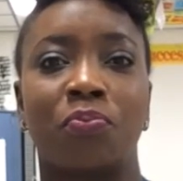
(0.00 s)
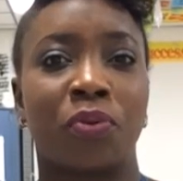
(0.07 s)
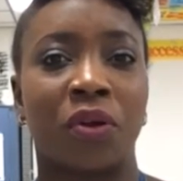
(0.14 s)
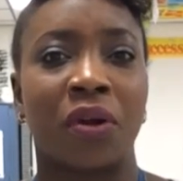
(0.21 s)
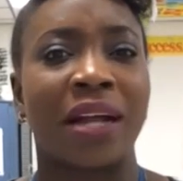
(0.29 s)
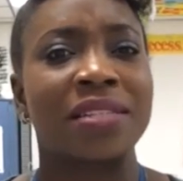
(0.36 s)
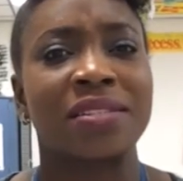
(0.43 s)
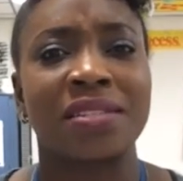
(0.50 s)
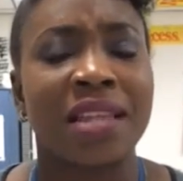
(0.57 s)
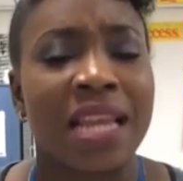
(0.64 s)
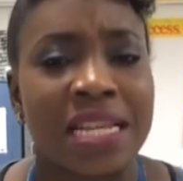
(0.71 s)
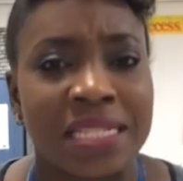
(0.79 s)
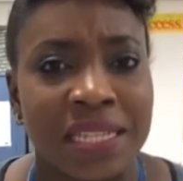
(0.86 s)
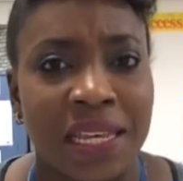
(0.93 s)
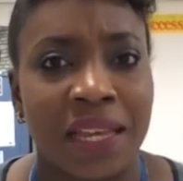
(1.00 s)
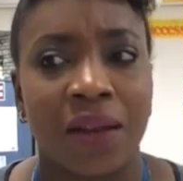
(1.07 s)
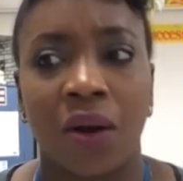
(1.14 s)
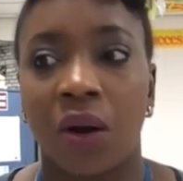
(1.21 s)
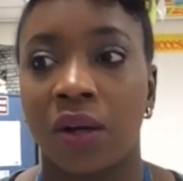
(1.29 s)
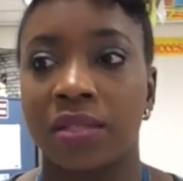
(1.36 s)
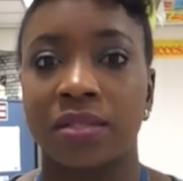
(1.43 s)
procrastinating
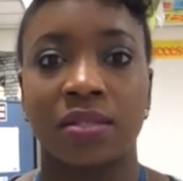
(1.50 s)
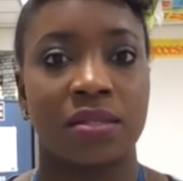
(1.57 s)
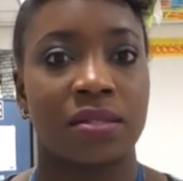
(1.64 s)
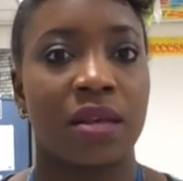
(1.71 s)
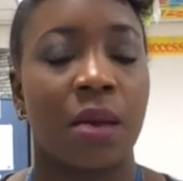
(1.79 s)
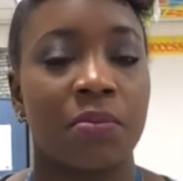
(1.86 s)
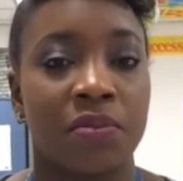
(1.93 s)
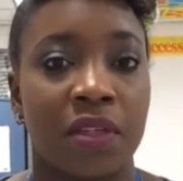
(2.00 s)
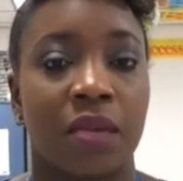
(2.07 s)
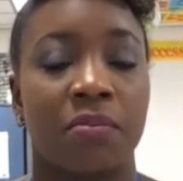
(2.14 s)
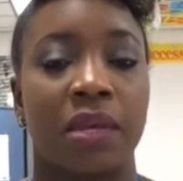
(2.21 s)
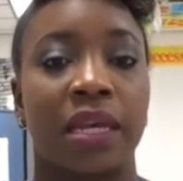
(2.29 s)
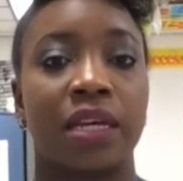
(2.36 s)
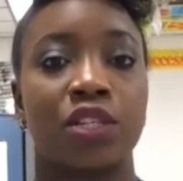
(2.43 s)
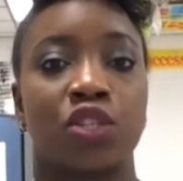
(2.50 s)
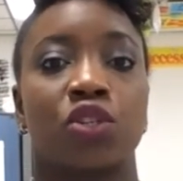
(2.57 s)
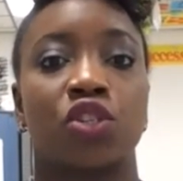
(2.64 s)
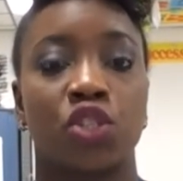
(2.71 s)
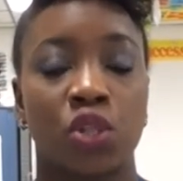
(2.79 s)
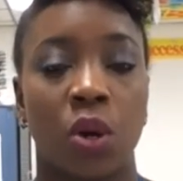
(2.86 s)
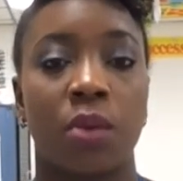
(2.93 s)
on something because you're
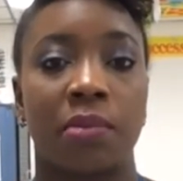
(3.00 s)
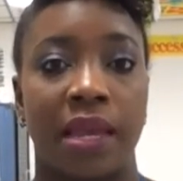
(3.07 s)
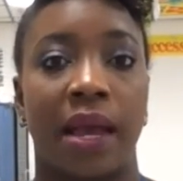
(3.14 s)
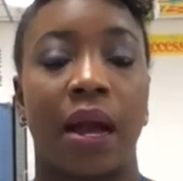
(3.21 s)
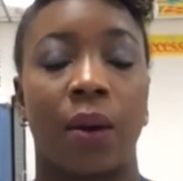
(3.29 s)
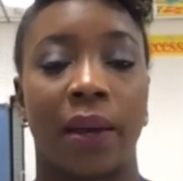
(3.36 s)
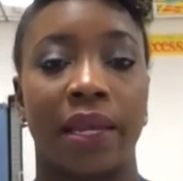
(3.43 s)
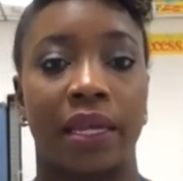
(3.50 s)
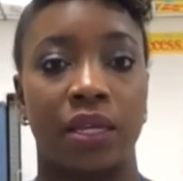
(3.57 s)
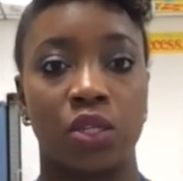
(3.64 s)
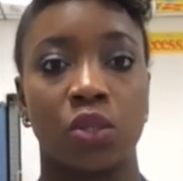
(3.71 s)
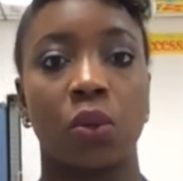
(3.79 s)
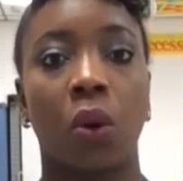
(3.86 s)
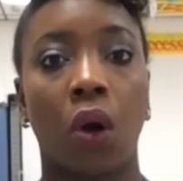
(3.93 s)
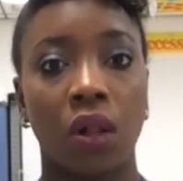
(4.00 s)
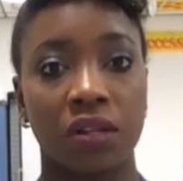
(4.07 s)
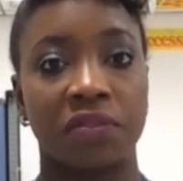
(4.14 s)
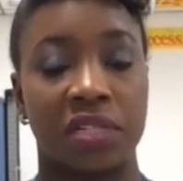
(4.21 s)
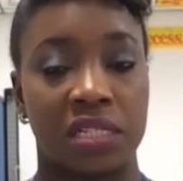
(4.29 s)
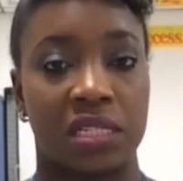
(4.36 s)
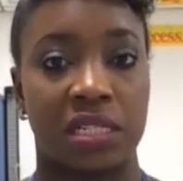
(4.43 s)
showing me how I can do all
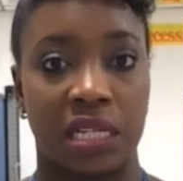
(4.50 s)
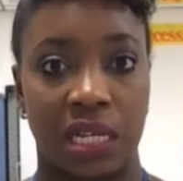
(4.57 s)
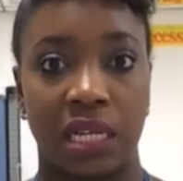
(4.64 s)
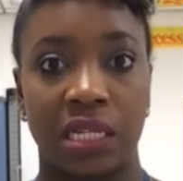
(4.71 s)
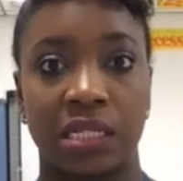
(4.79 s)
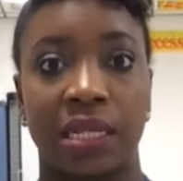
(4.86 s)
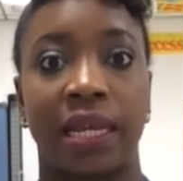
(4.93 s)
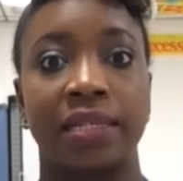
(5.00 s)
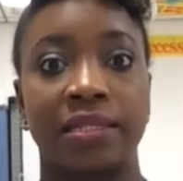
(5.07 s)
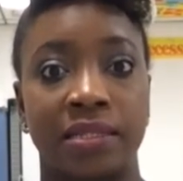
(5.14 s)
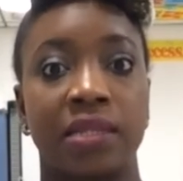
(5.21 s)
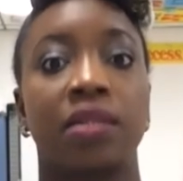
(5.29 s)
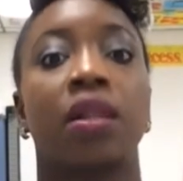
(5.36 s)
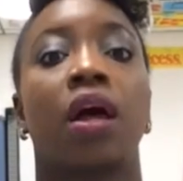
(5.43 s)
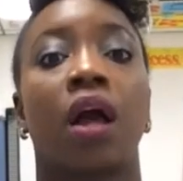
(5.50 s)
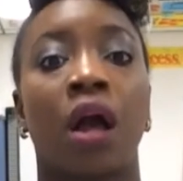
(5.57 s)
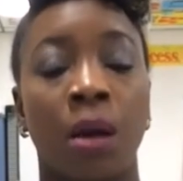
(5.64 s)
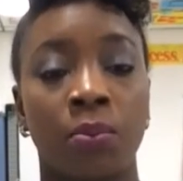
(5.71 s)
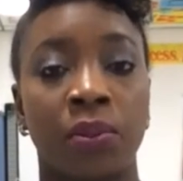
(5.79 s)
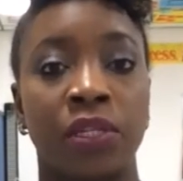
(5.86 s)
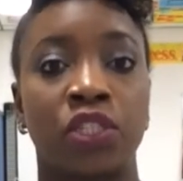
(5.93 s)
of these things and still
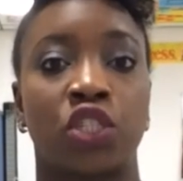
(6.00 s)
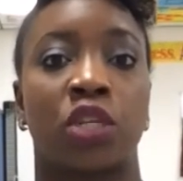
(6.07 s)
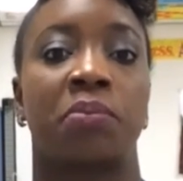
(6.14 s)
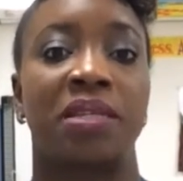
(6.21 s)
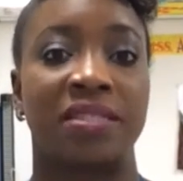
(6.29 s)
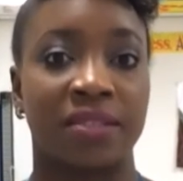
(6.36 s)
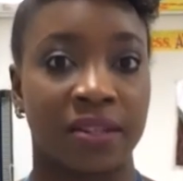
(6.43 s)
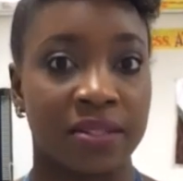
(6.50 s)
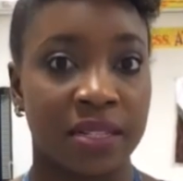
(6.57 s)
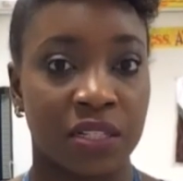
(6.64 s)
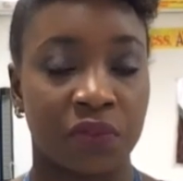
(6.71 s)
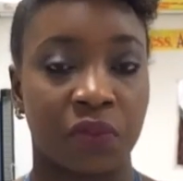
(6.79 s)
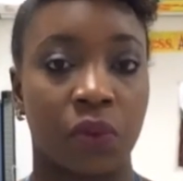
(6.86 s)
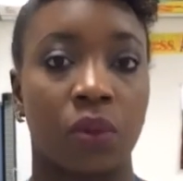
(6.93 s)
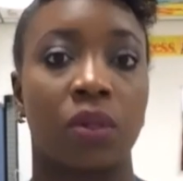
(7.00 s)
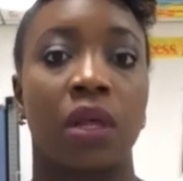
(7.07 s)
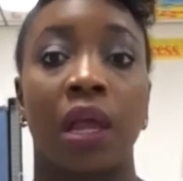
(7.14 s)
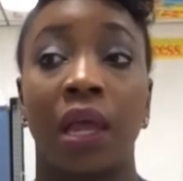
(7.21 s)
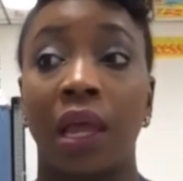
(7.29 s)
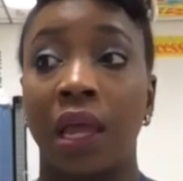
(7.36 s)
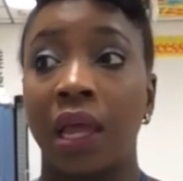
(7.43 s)
accomplish and be successful.
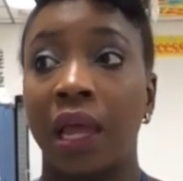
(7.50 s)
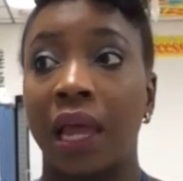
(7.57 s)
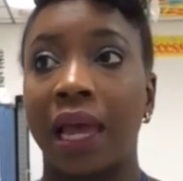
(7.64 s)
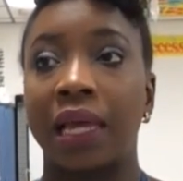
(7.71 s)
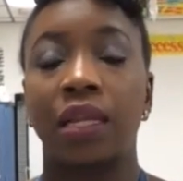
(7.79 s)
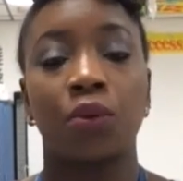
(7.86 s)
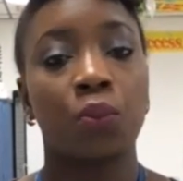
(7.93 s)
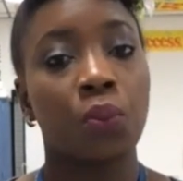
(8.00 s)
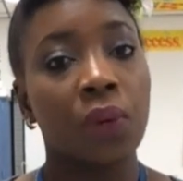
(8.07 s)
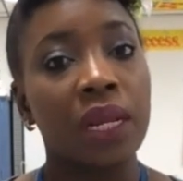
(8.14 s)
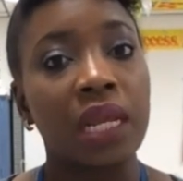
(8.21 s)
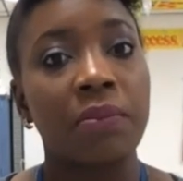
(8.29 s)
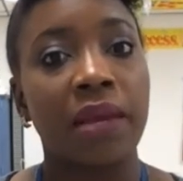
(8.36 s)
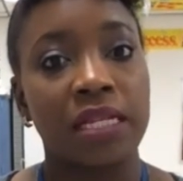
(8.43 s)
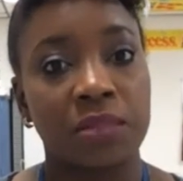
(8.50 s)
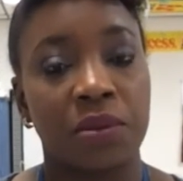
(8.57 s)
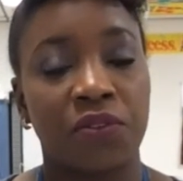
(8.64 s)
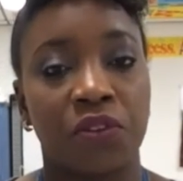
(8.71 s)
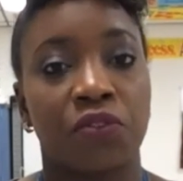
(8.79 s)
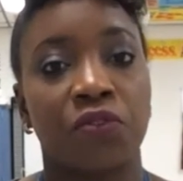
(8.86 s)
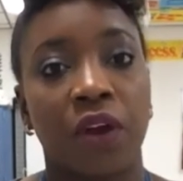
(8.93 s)
And it really makes me feel